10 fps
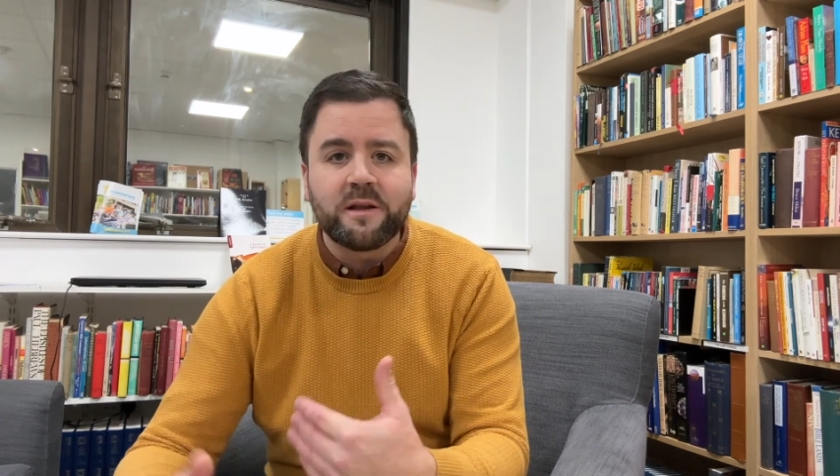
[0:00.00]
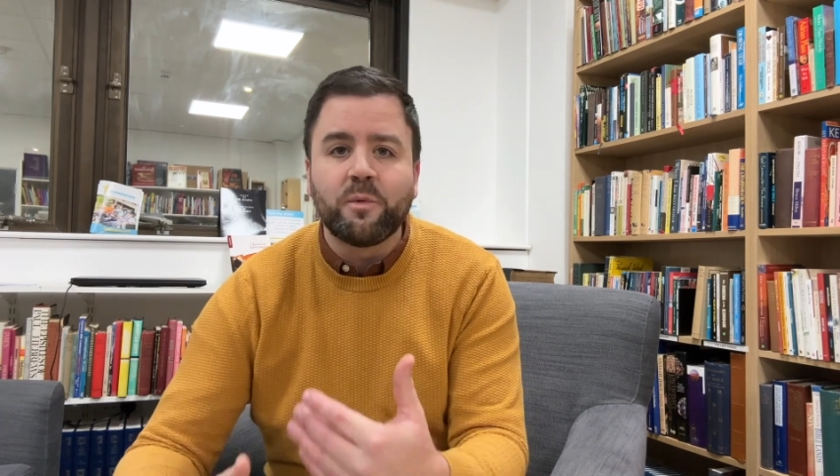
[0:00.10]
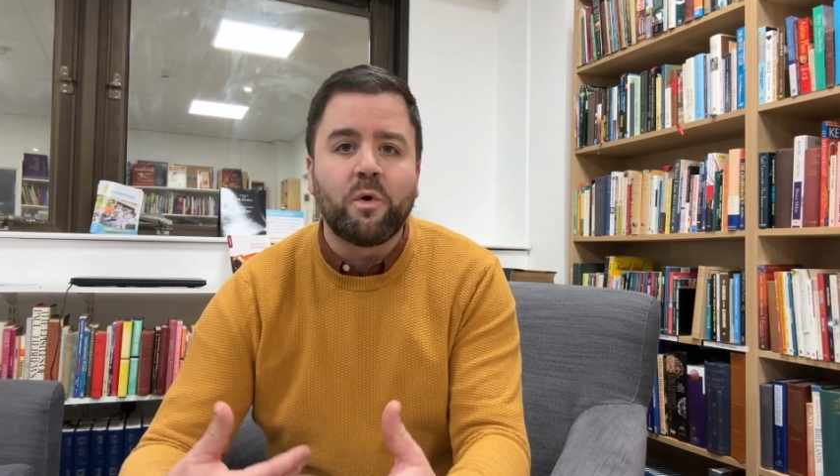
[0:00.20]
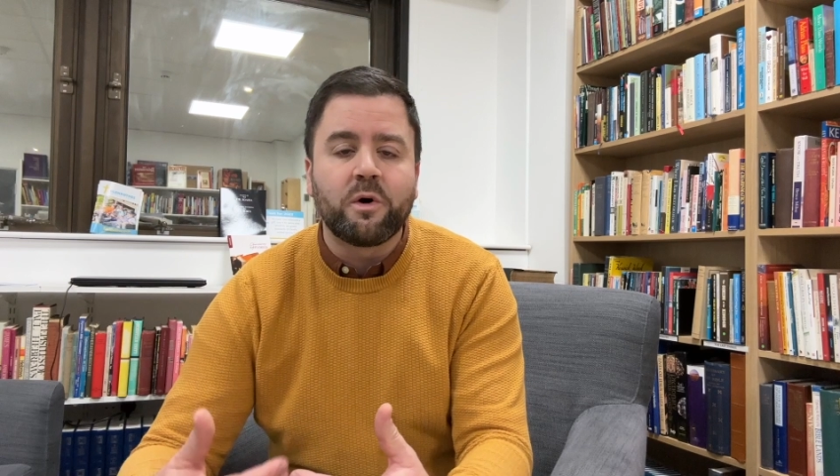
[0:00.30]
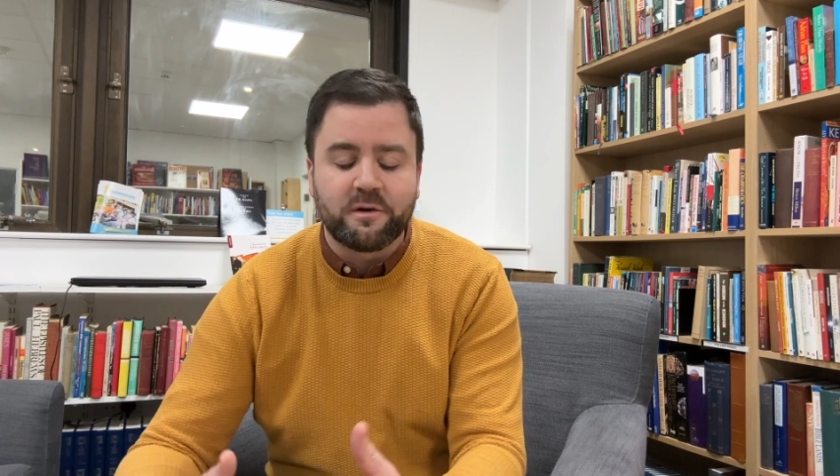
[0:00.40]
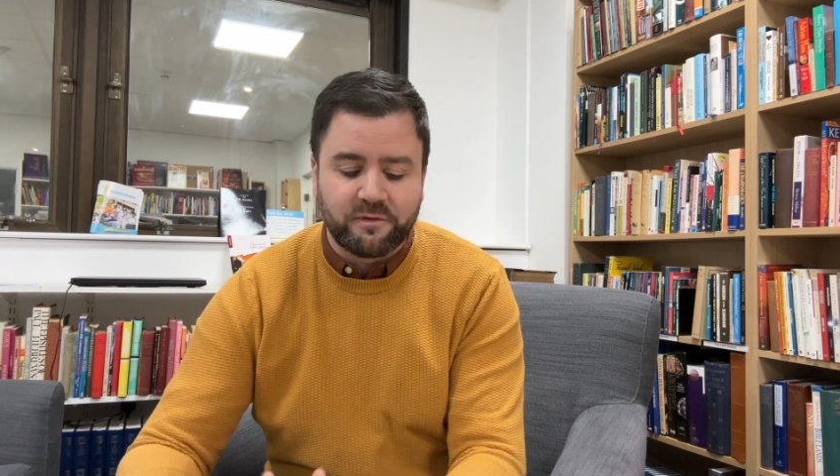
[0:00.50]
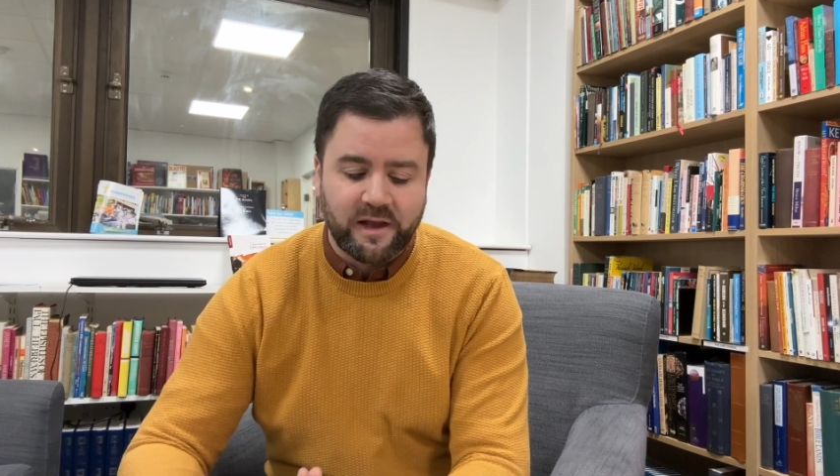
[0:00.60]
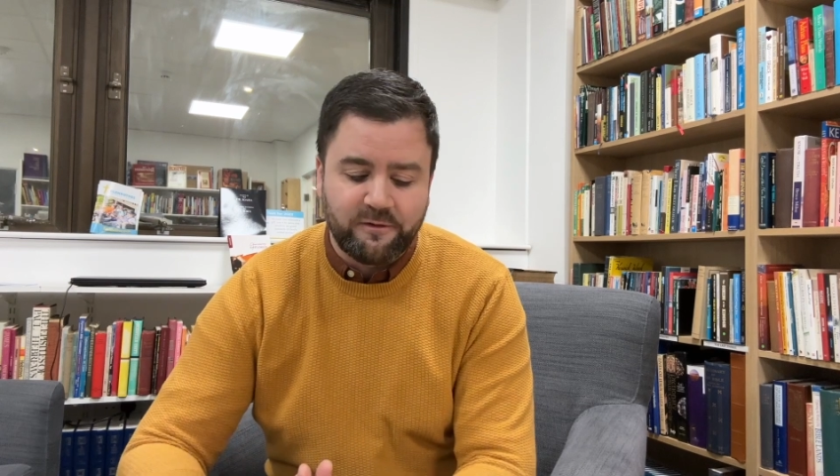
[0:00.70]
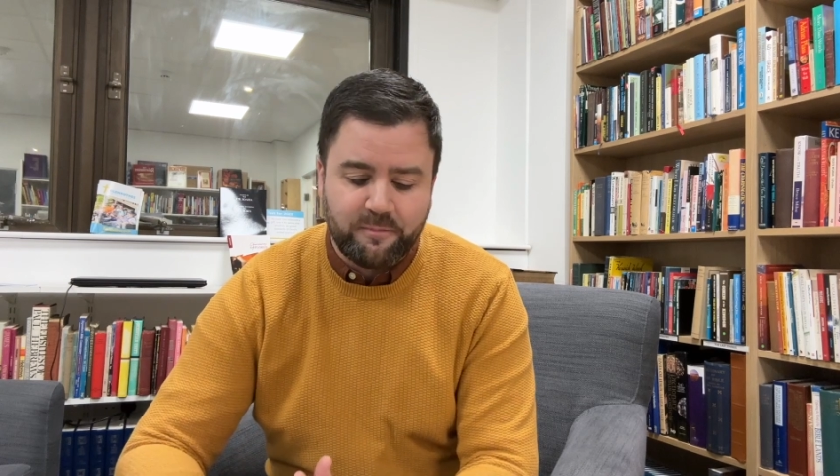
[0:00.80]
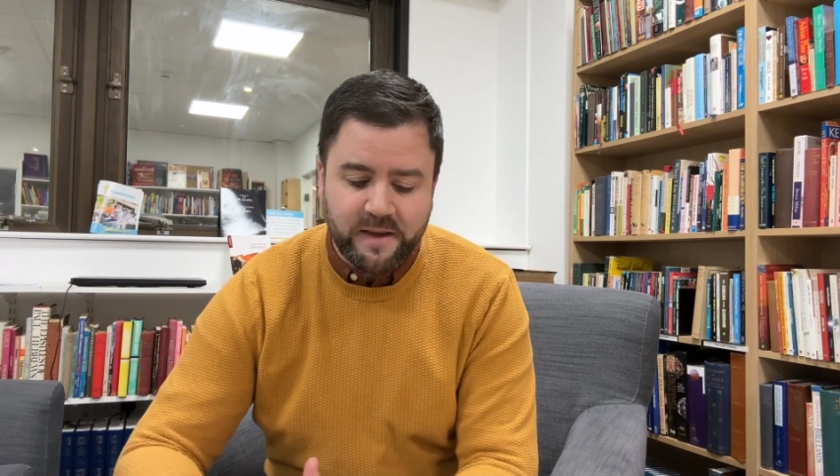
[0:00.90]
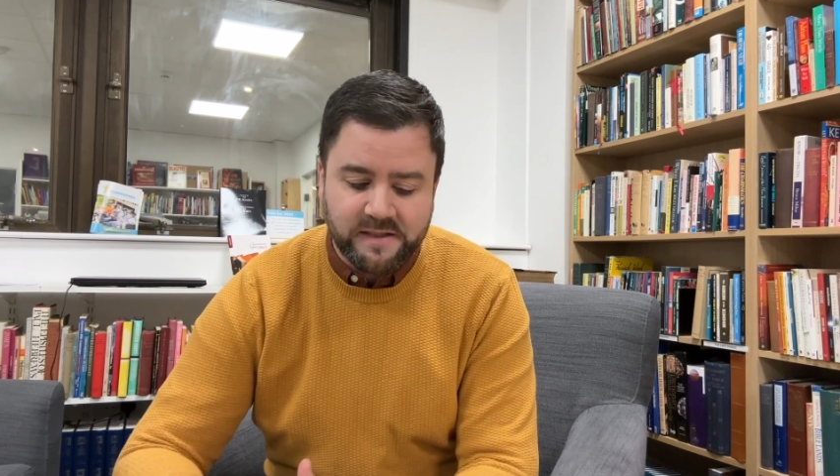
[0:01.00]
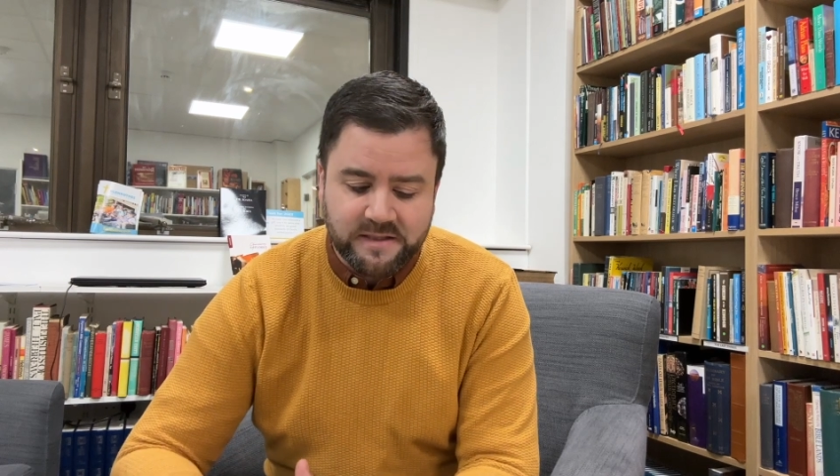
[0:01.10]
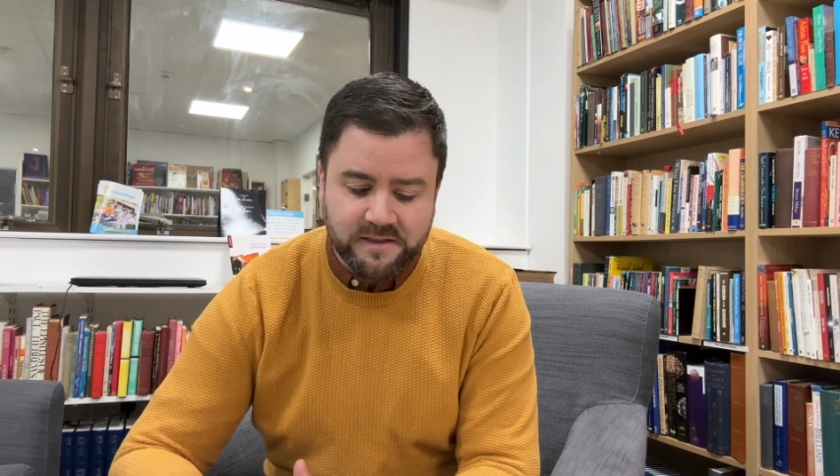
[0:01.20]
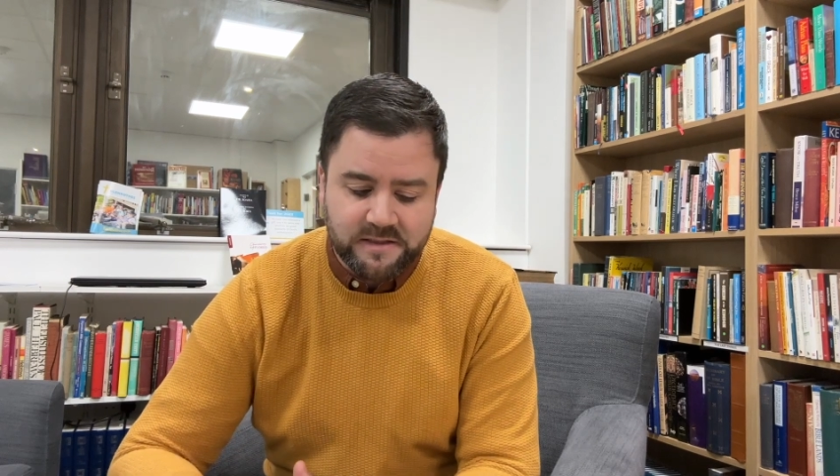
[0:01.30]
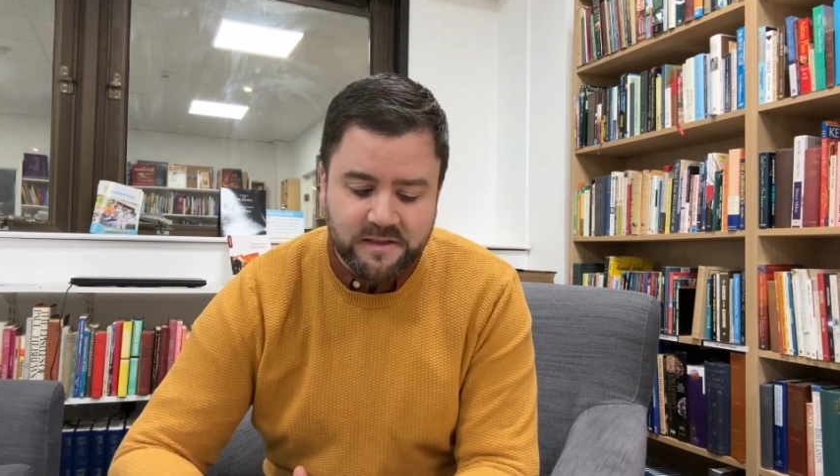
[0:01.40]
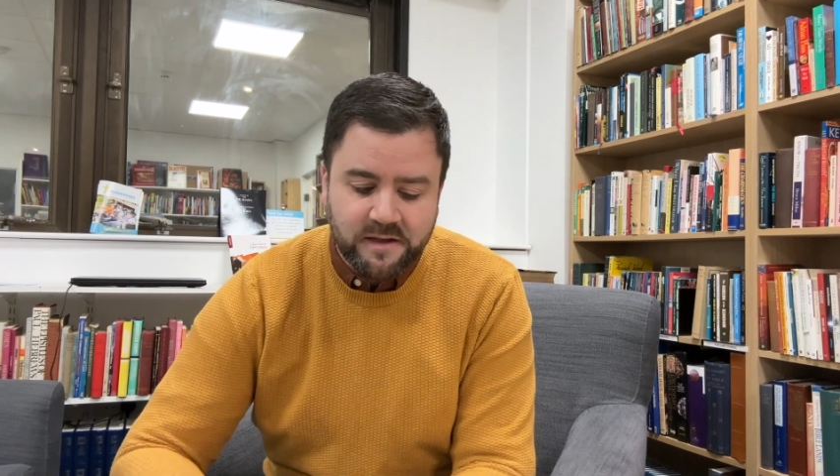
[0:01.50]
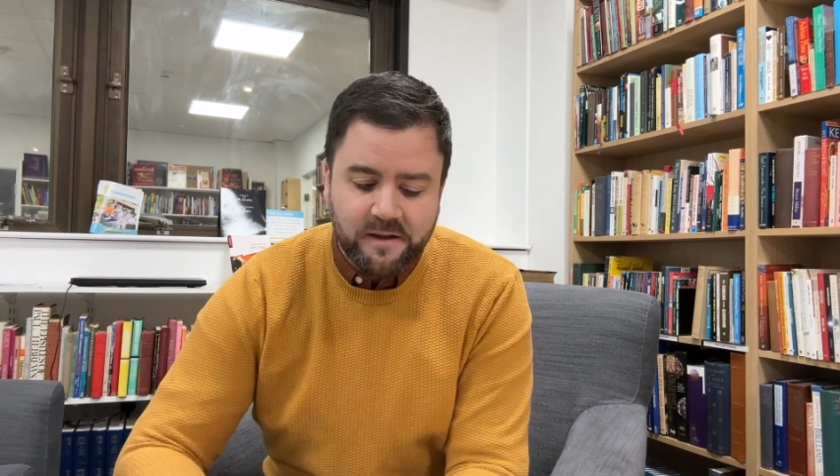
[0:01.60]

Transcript: the walk of life basis,